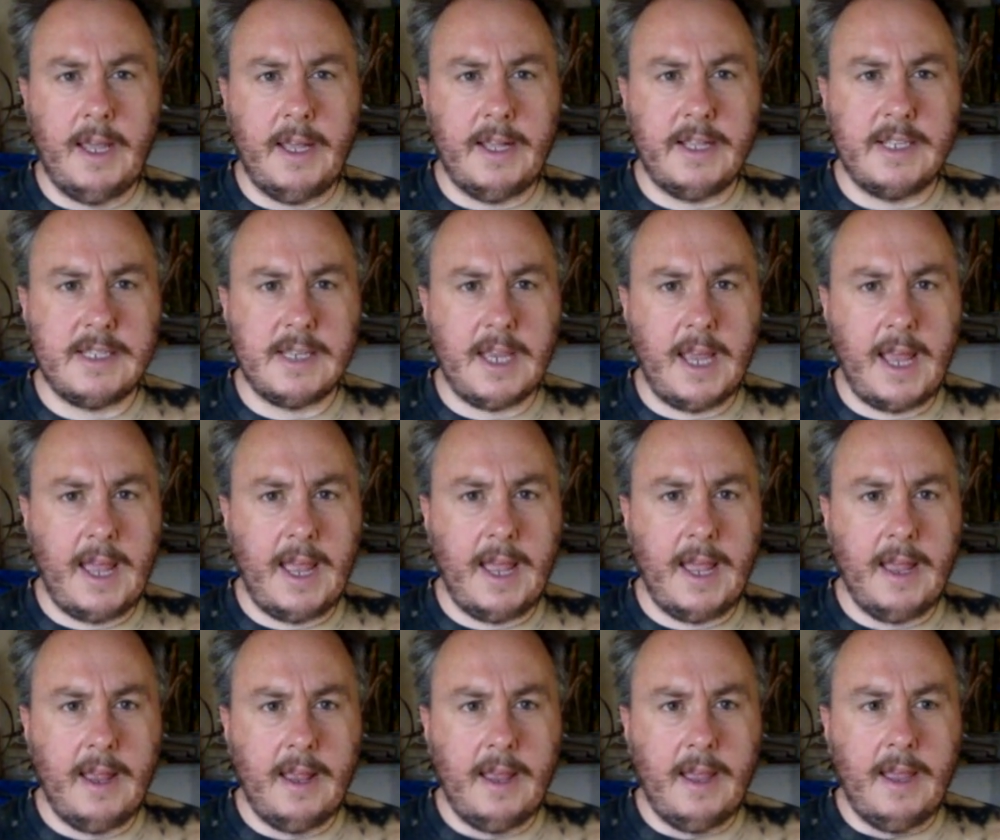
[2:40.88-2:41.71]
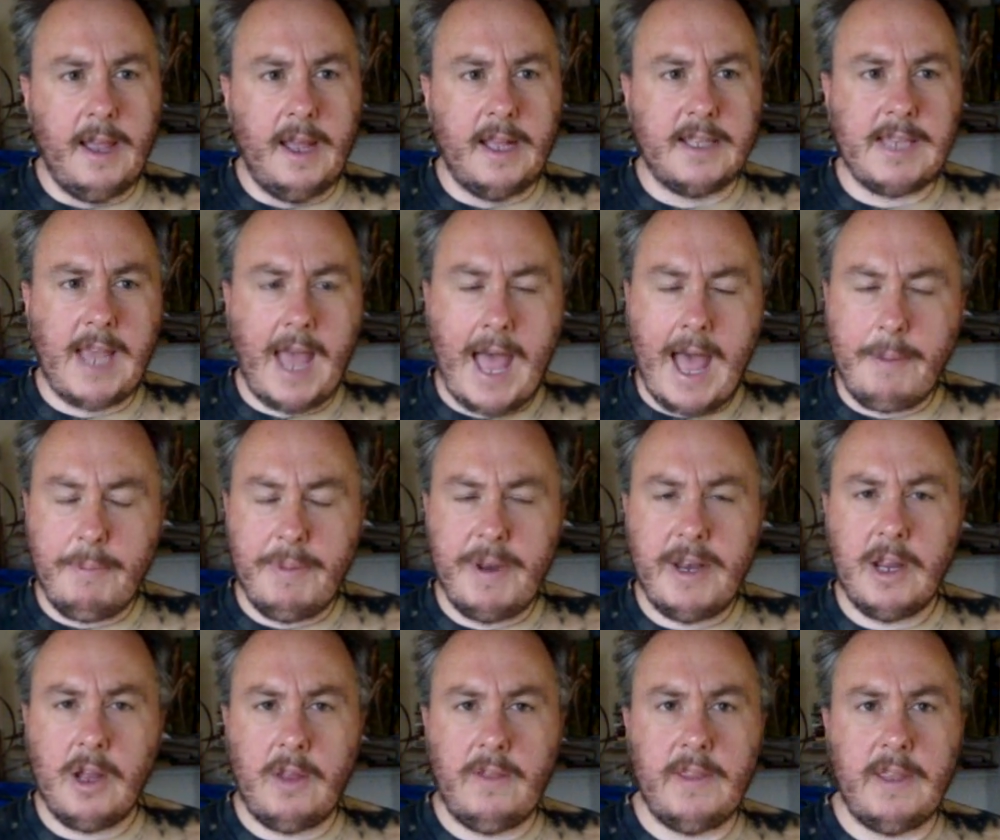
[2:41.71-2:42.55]
It's, a, uh, it's
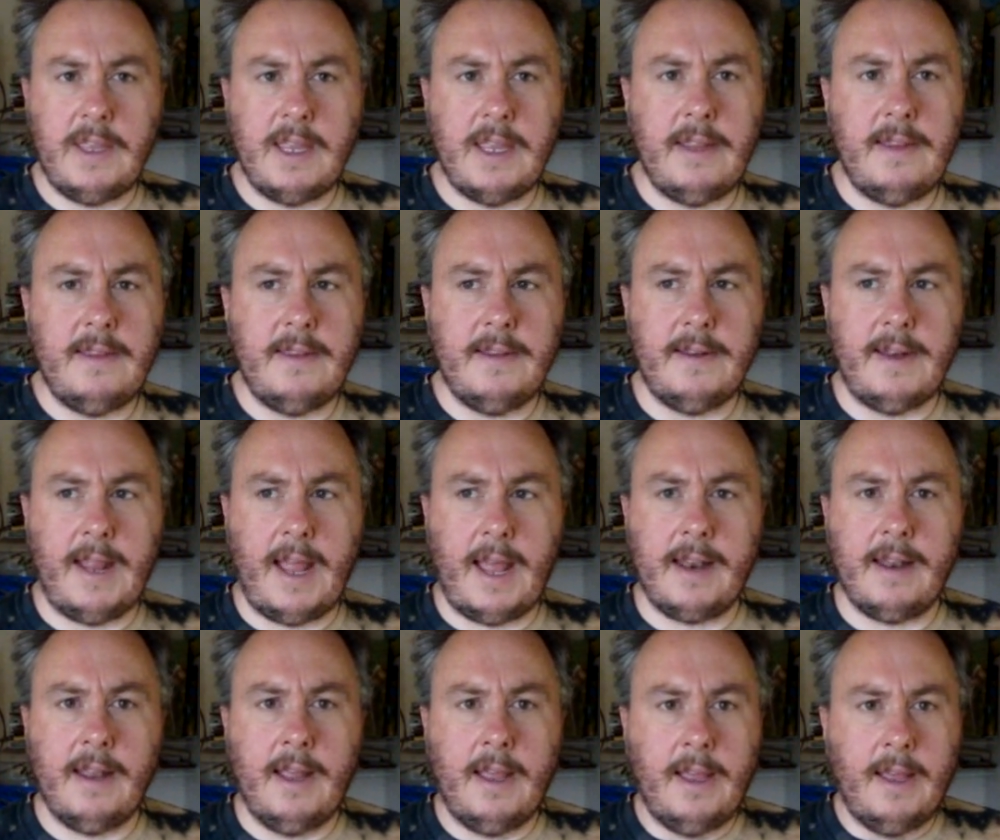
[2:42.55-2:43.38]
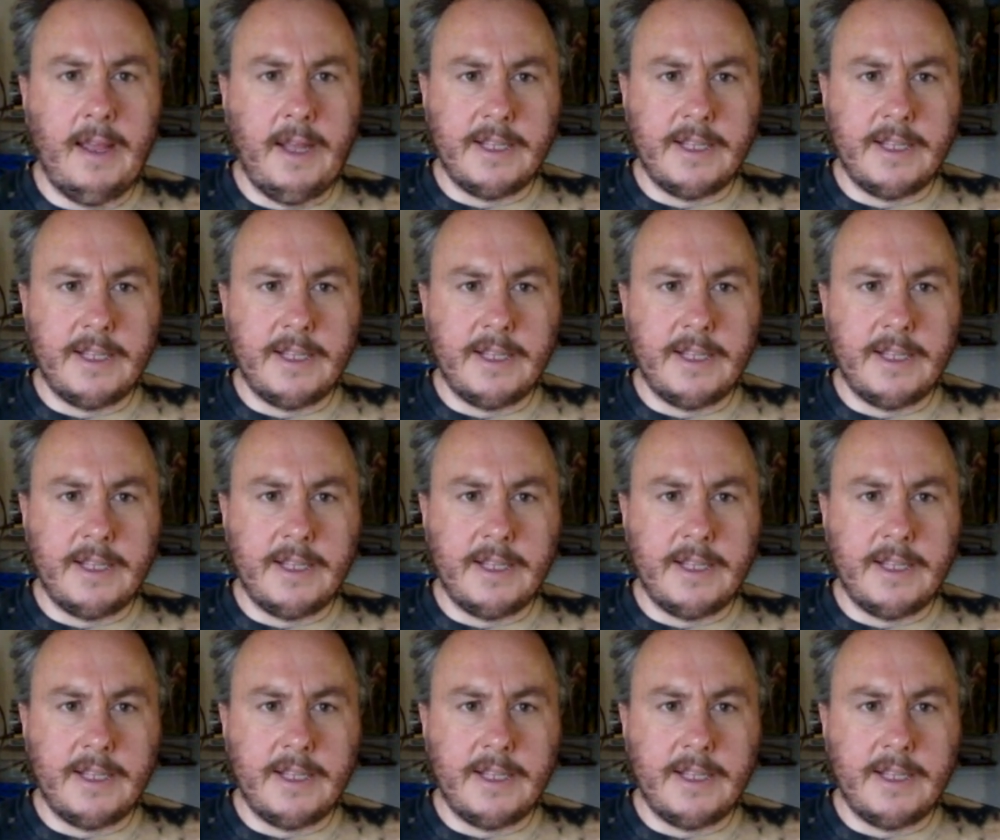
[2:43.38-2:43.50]
happening on the internet.